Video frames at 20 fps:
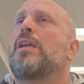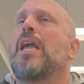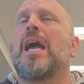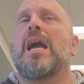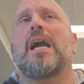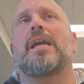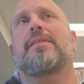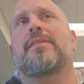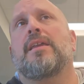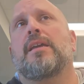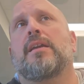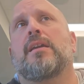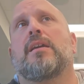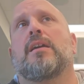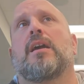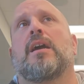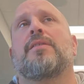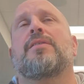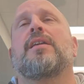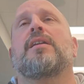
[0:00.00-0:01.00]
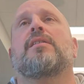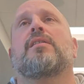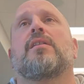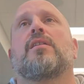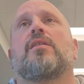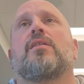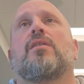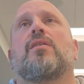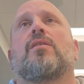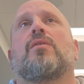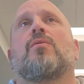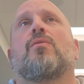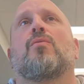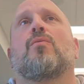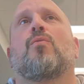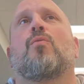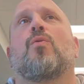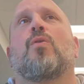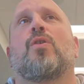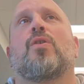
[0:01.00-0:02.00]
Yeah, I think
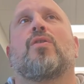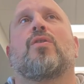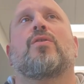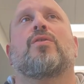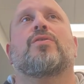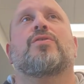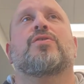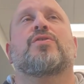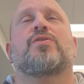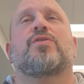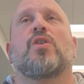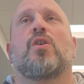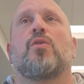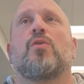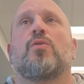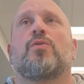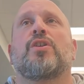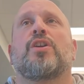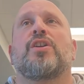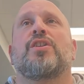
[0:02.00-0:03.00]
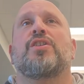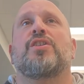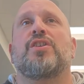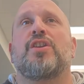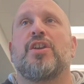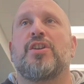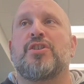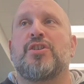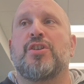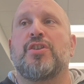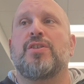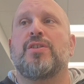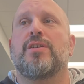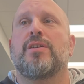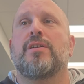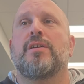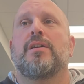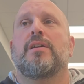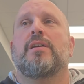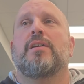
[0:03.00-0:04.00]
we're so conditioned
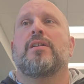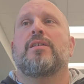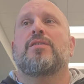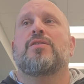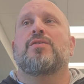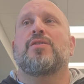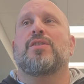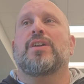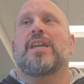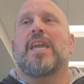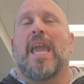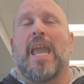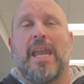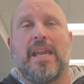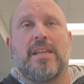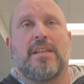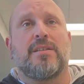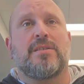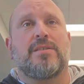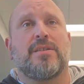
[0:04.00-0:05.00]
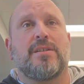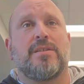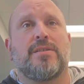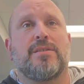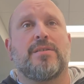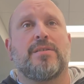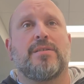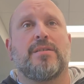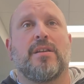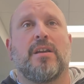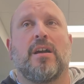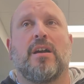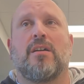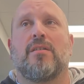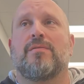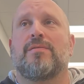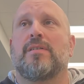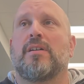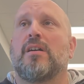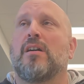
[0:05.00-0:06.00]
to the cadences
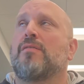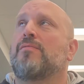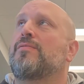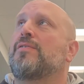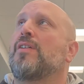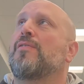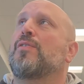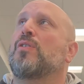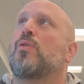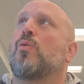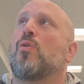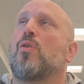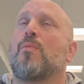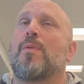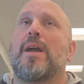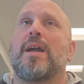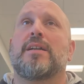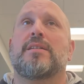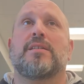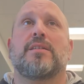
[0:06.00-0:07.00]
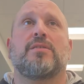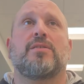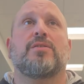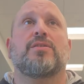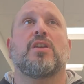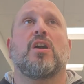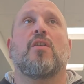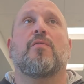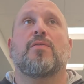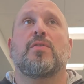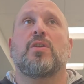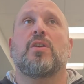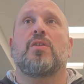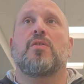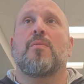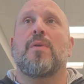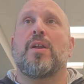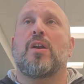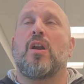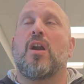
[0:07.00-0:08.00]
of different quarterbacks and yourself, and
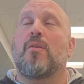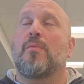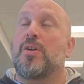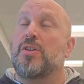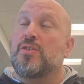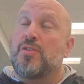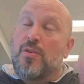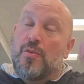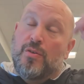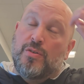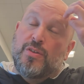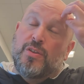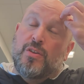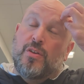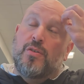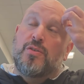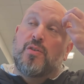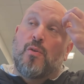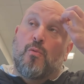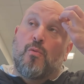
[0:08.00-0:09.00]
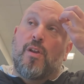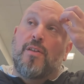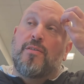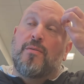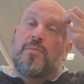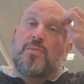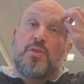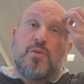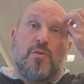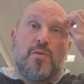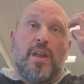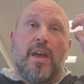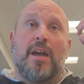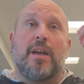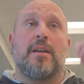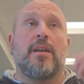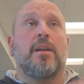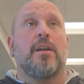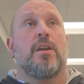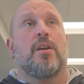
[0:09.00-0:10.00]
no matter how much, there's a rhythm to
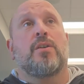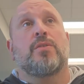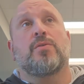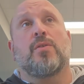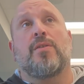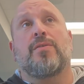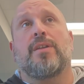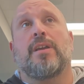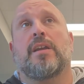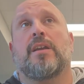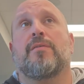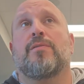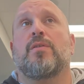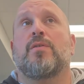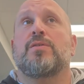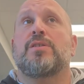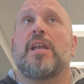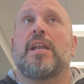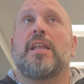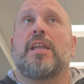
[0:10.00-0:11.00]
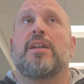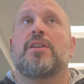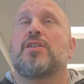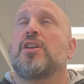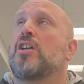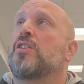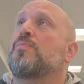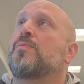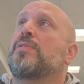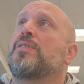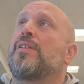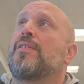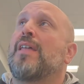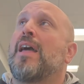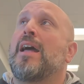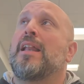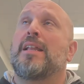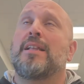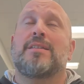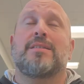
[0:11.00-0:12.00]
that. So I think if there's any adjustment to
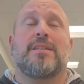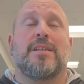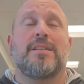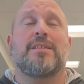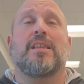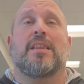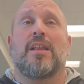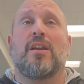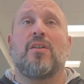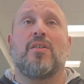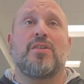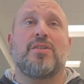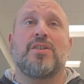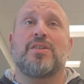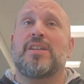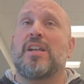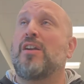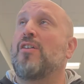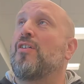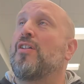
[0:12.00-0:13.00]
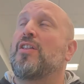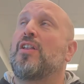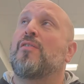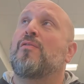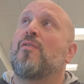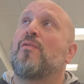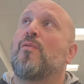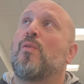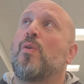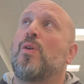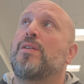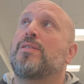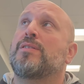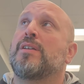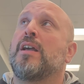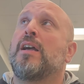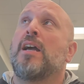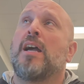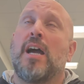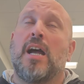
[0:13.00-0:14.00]
that, it's literally just hearing a different voice.
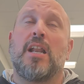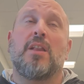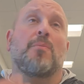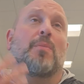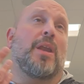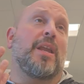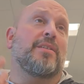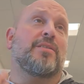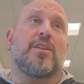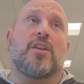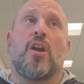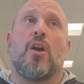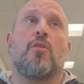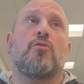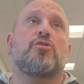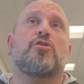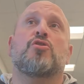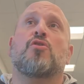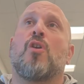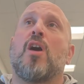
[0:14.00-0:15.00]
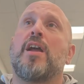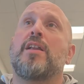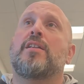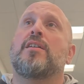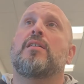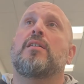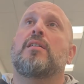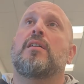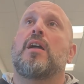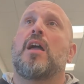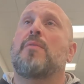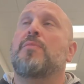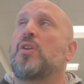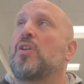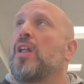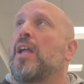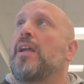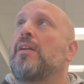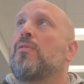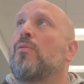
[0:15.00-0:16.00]
And me as a coach trying to
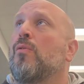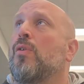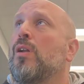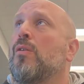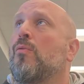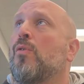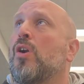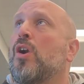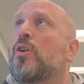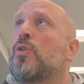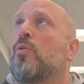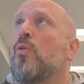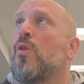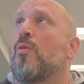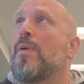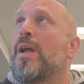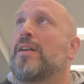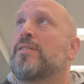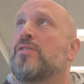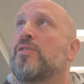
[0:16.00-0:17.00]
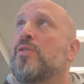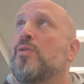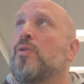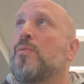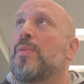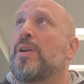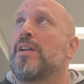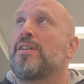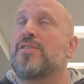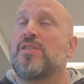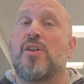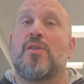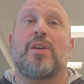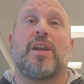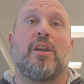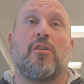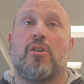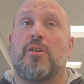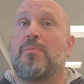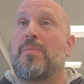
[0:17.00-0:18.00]
emulate what our quarterbacks are doing, because they're
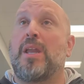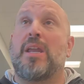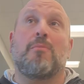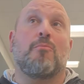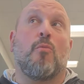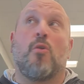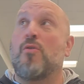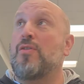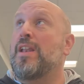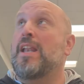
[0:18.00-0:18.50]
hearing me more